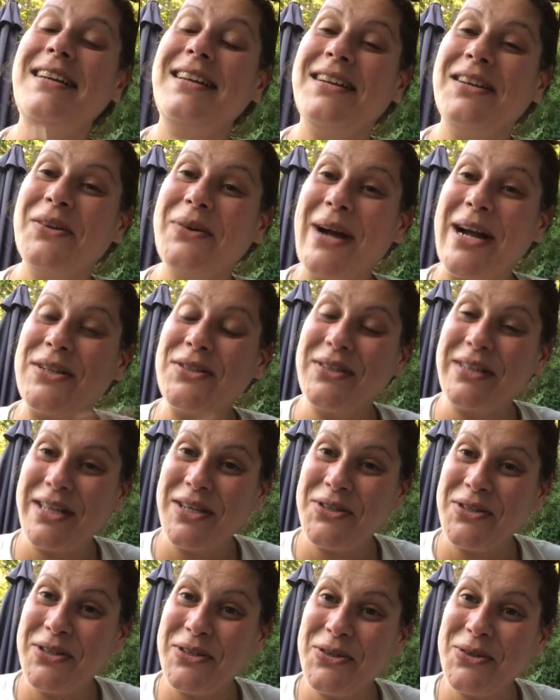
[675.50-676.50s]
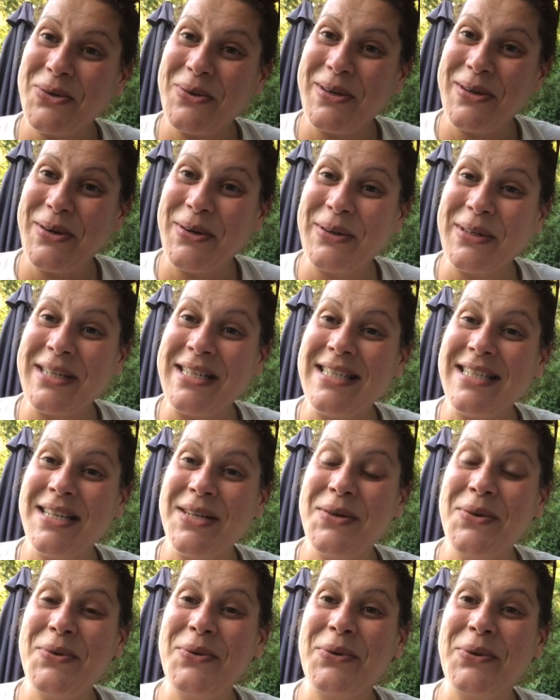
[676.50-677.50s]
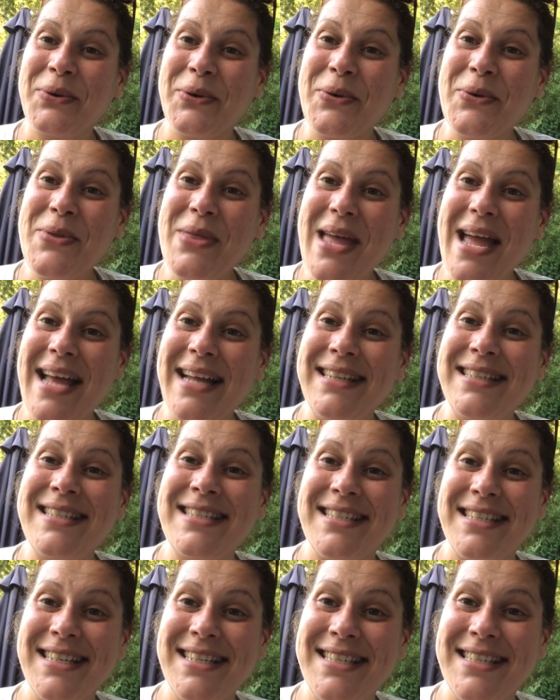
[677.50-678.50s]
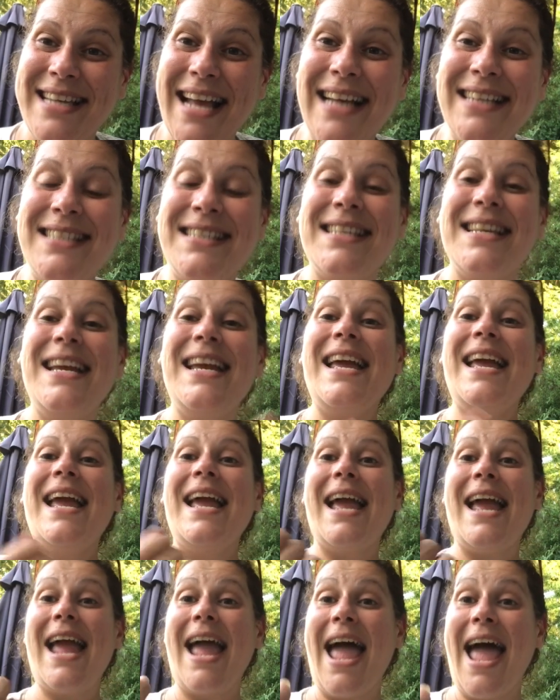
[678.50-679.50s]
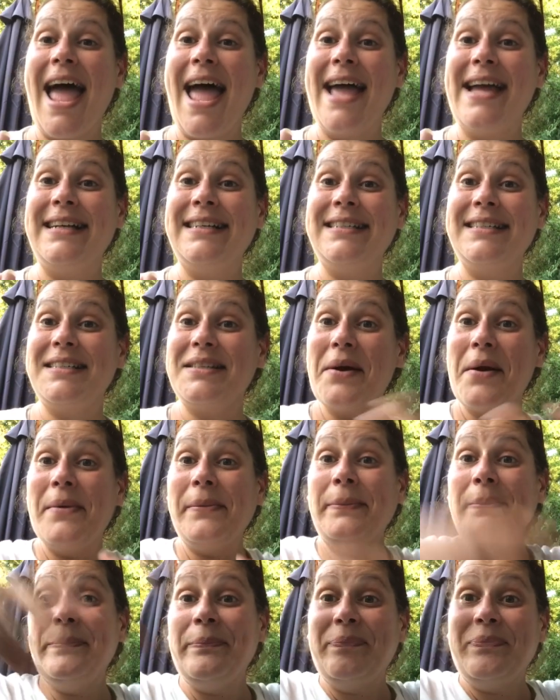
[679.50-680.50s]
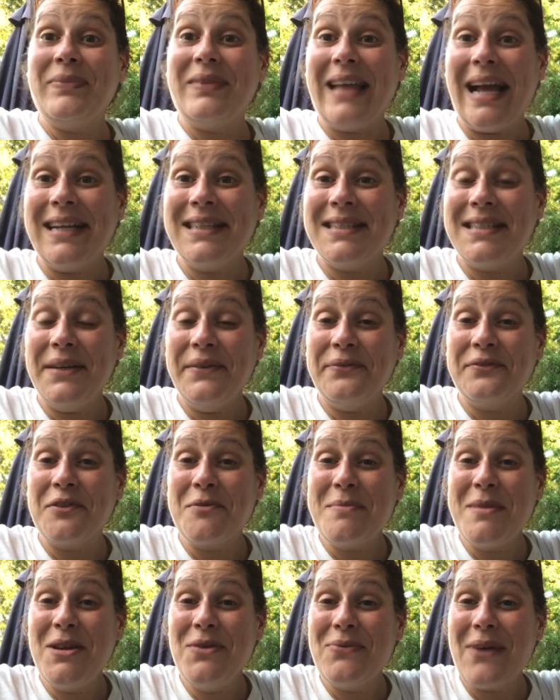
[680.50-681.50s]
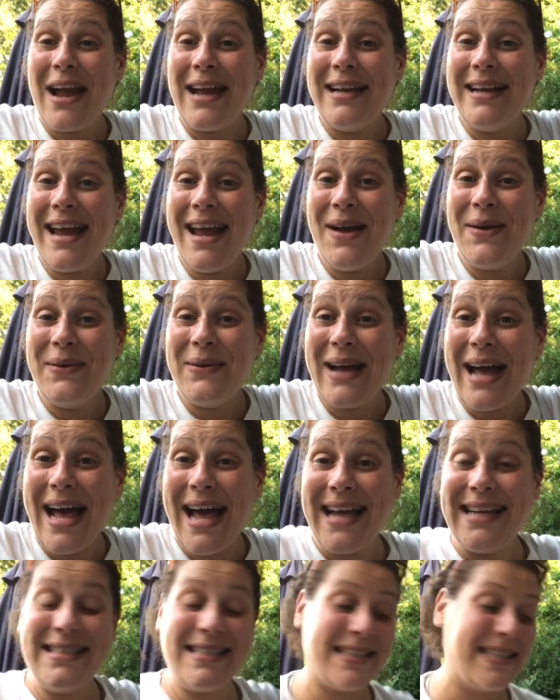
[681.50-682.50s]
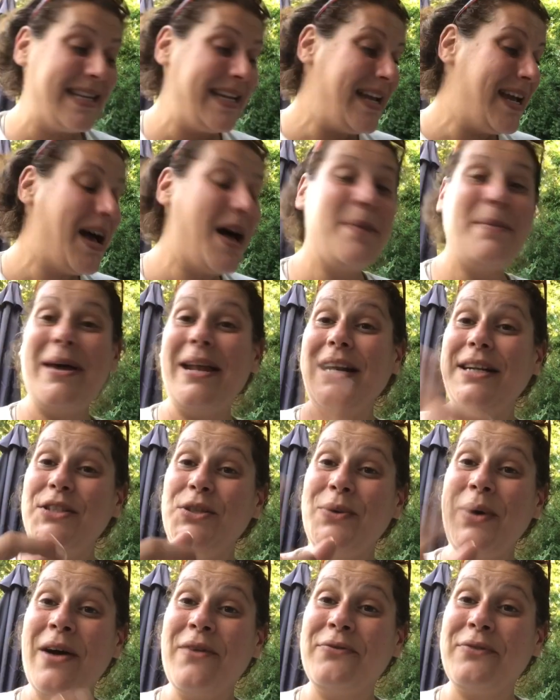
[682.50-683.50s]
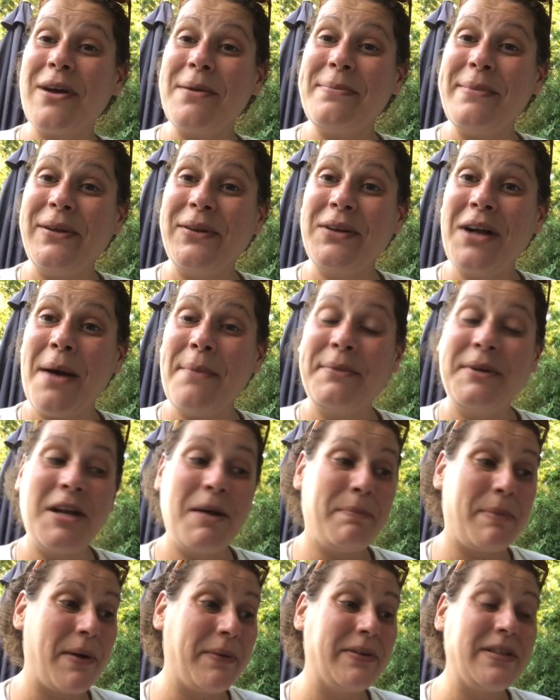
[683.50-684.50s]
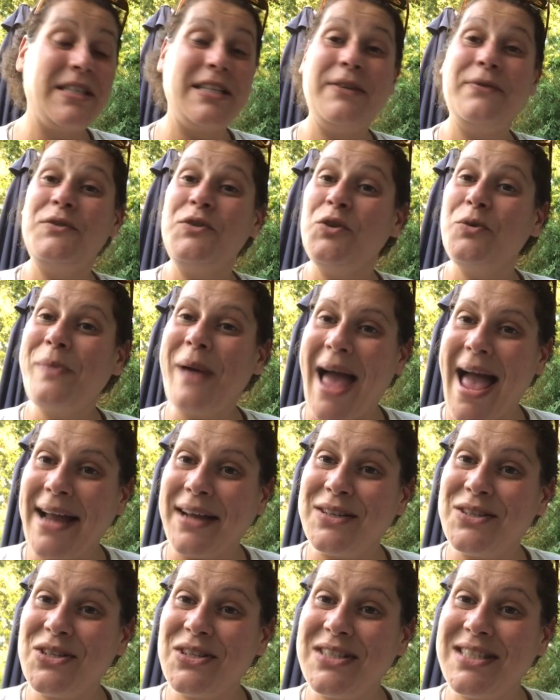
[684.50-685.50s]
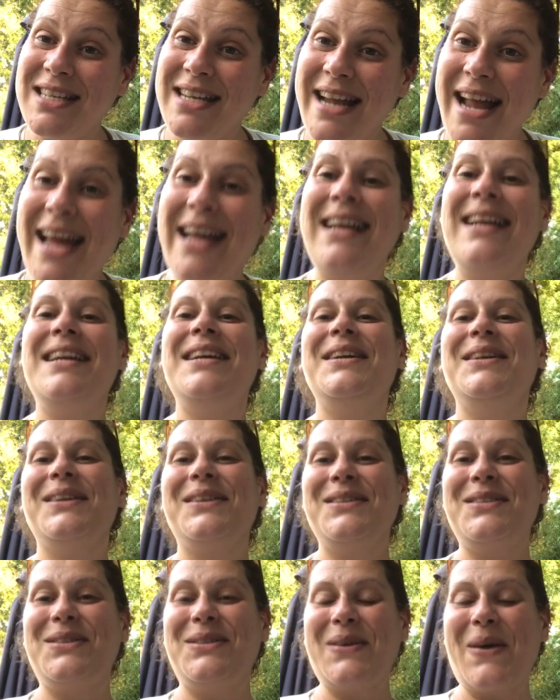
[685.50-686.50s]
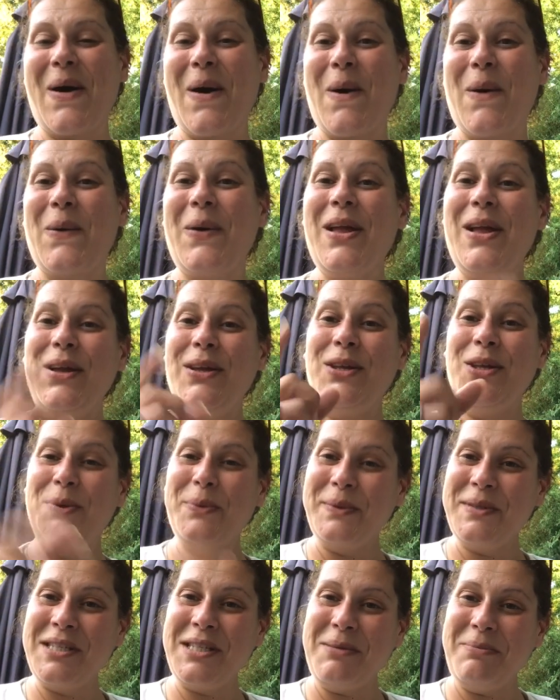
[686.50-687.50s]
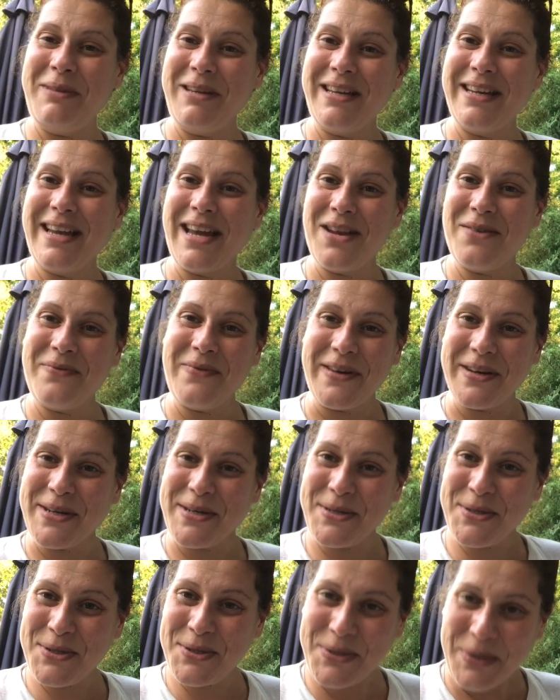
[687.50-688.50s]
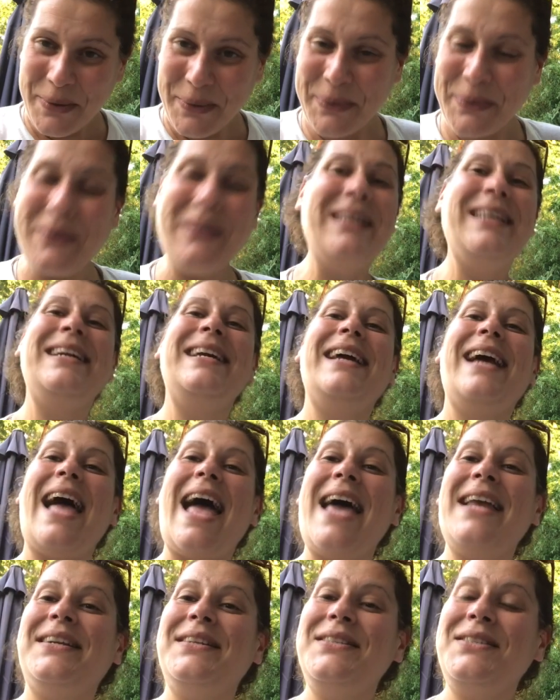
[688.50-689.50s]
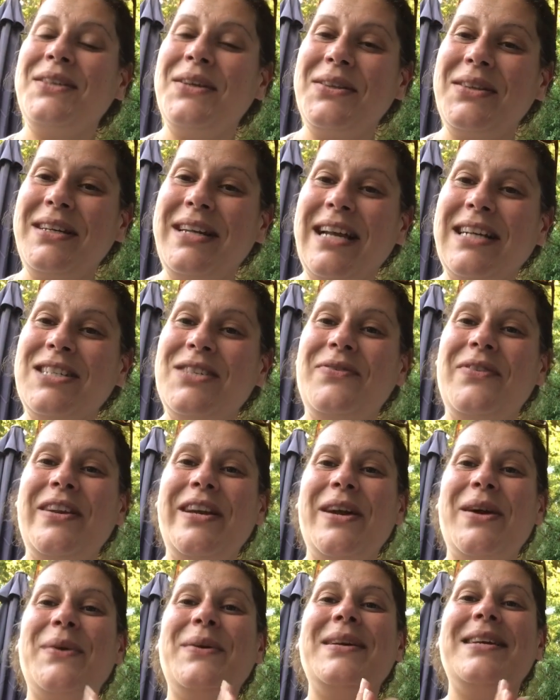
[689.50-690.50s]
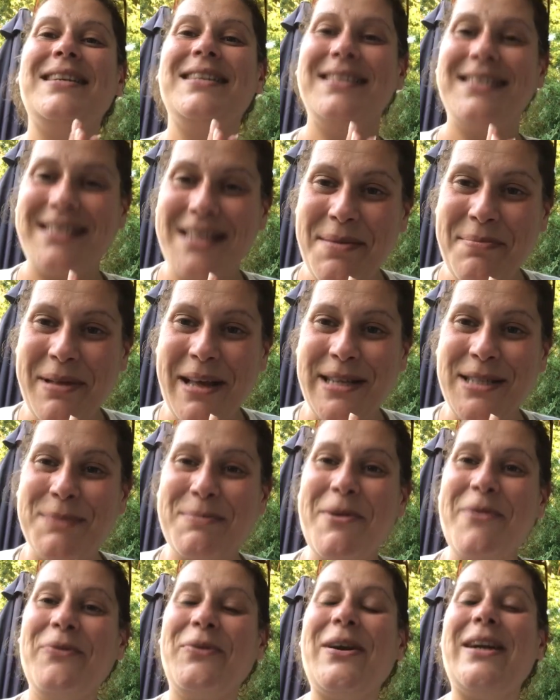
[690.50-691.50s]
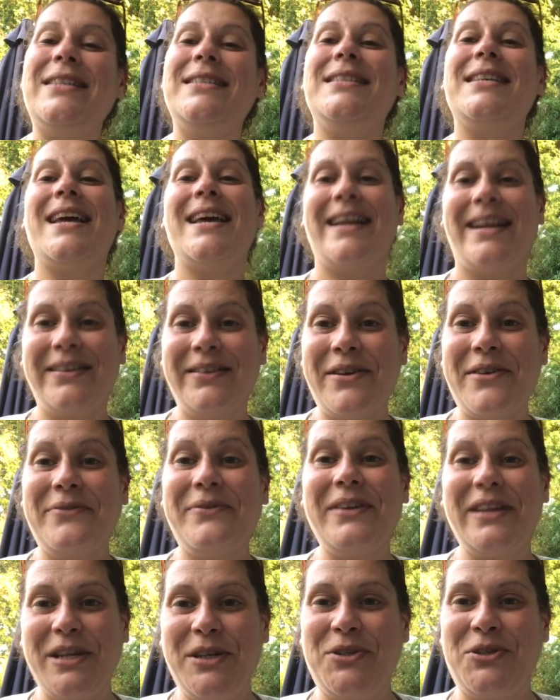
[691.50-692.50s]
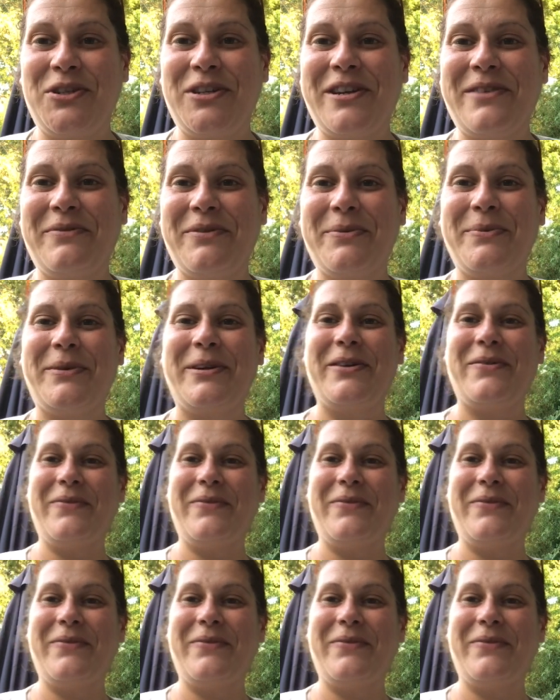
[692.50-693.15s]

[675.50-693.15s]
congratulations on your continued growth and success. And that's it for me right now, guys. Um, and I do have friend mail coming up. I received two packages today. So you will see me again very soon. And until the next video, stay blessed, my friends. And I love each and every one